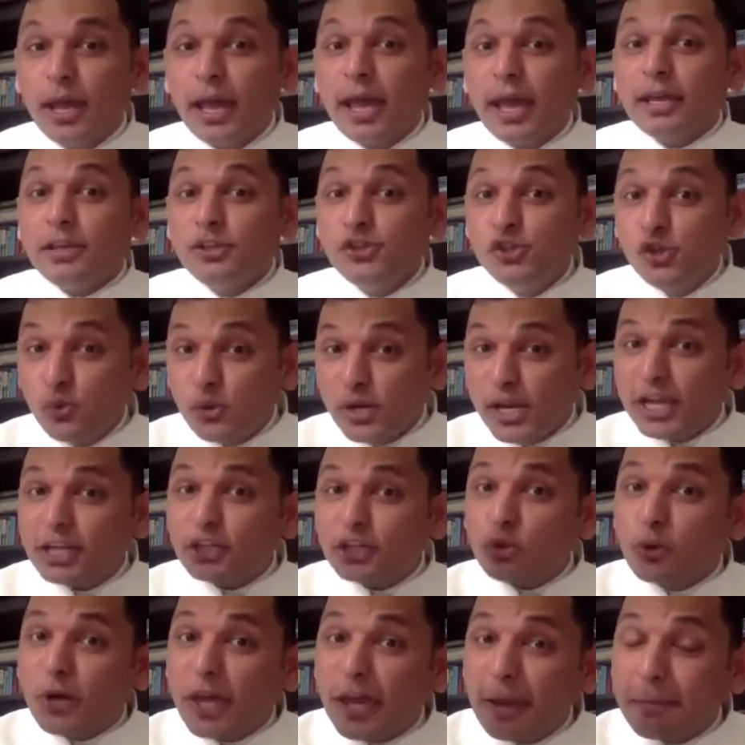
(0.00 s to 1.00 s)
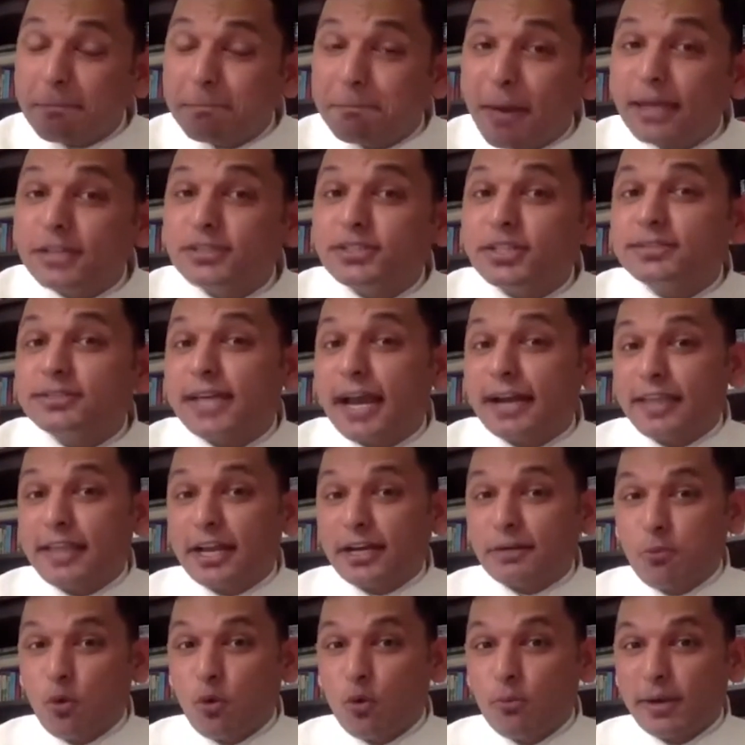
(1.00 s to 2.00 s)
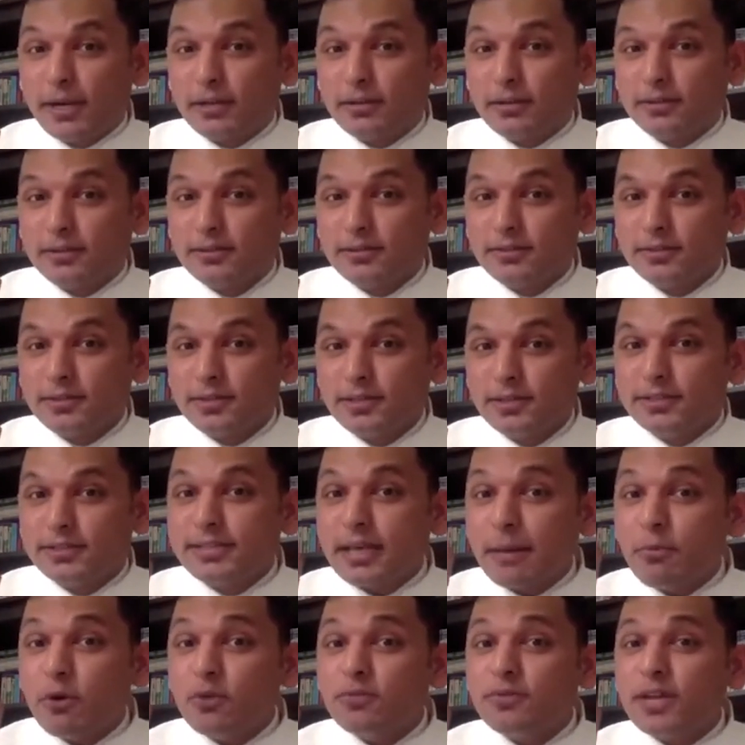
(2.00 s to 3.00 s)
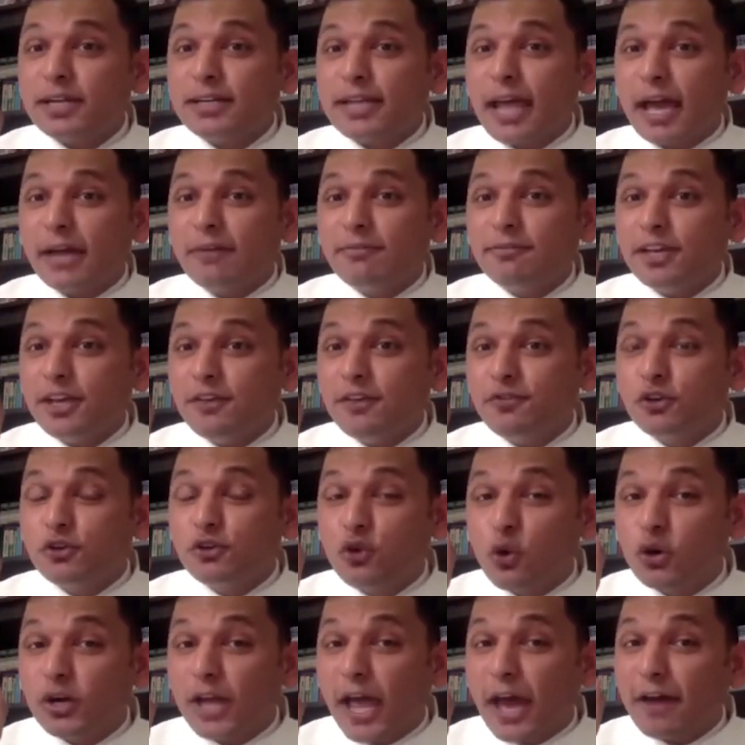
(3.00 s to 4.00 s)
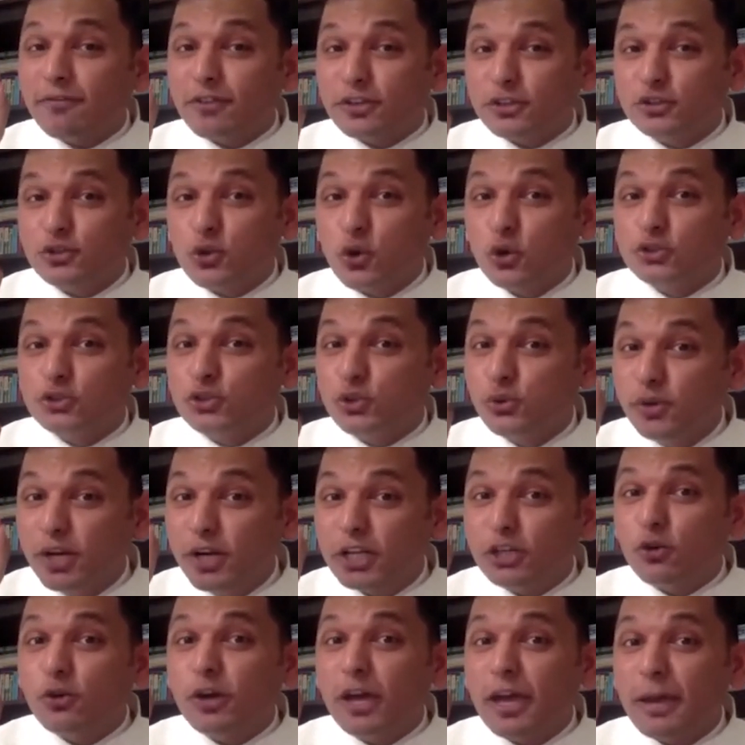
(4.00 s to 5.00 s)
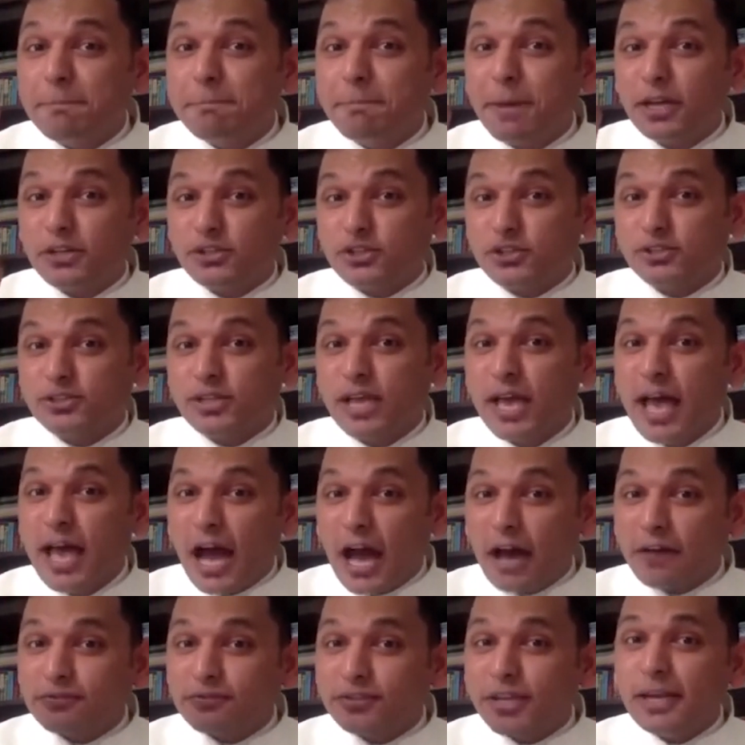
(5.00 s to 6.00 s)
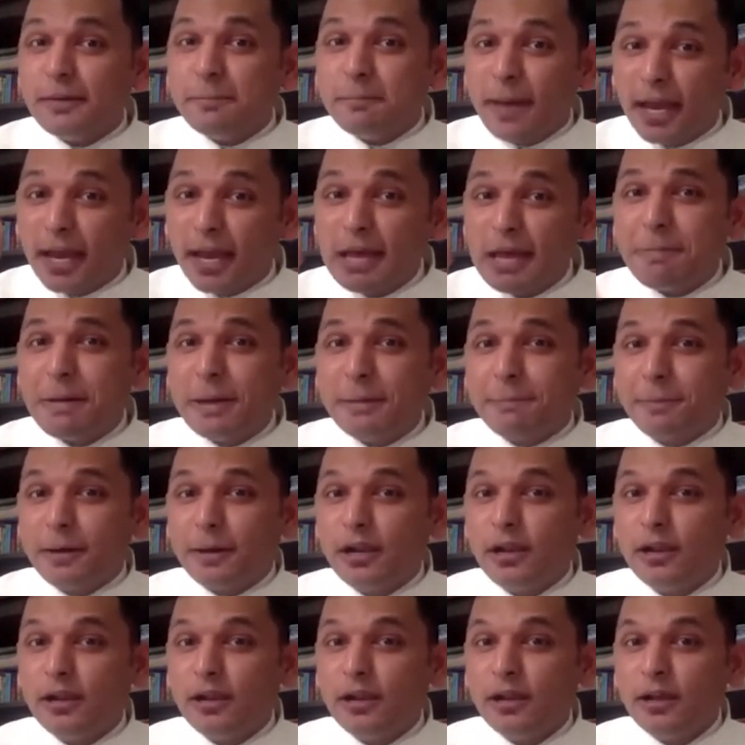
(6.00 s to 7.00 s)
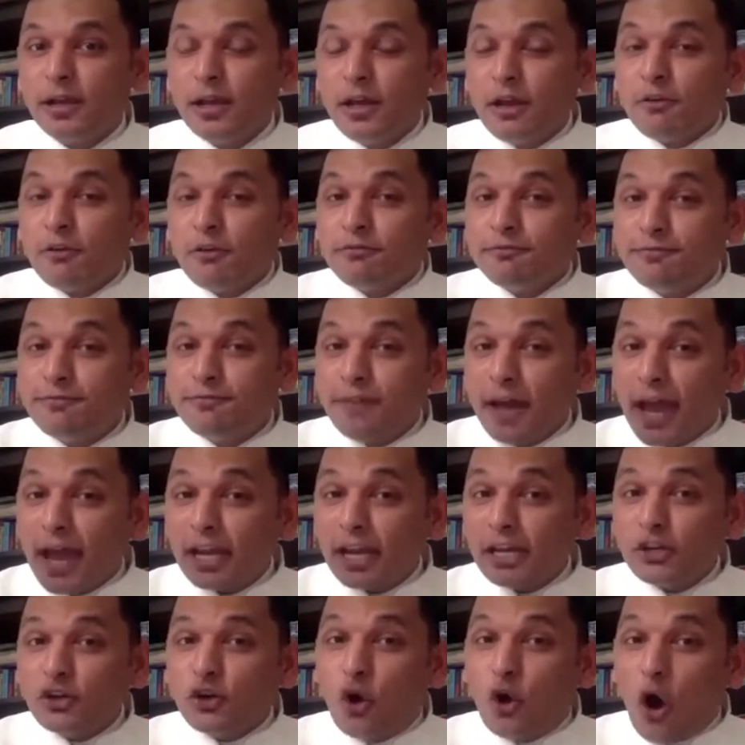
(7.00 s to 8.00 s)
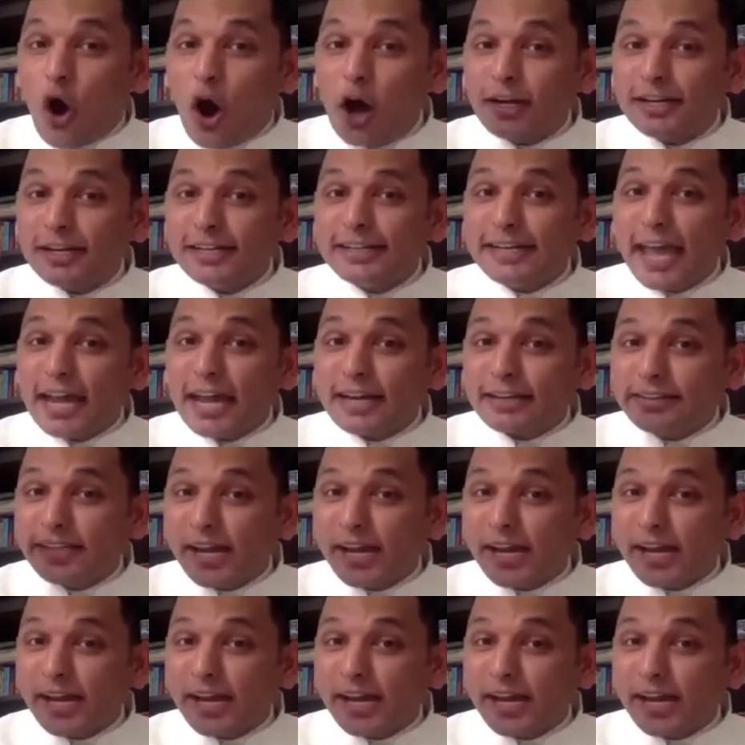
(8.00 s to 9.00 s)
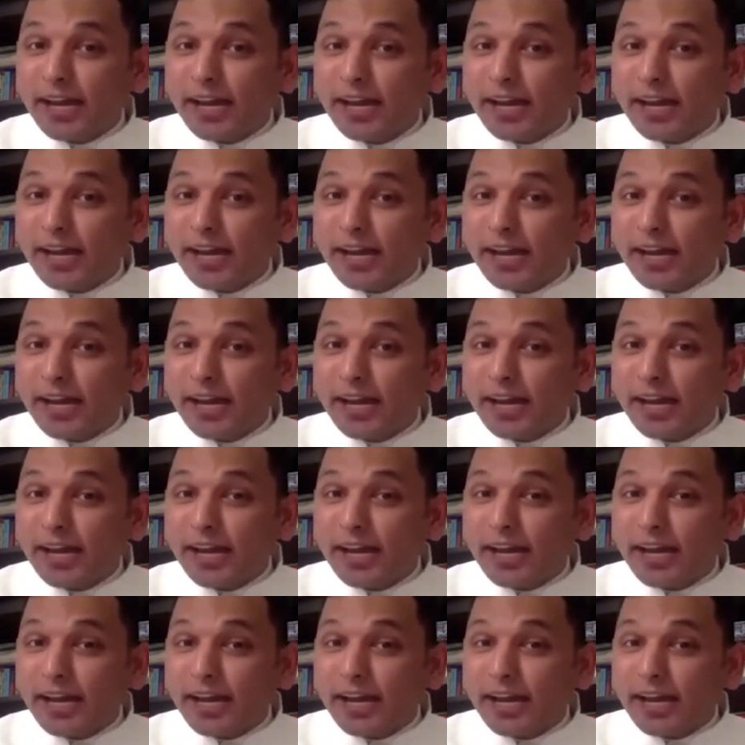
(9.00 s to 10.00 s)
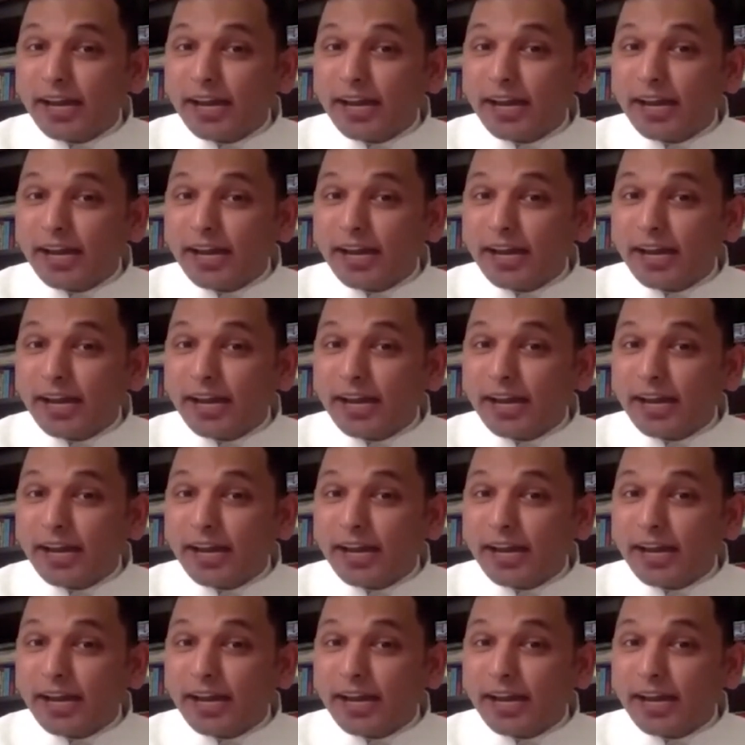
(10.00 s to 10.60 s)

You need to keep patience at that moment. Some of the time, if you don't have resource, you need to keep patience. I've seen many people, when God take their test of patience, they don't show it.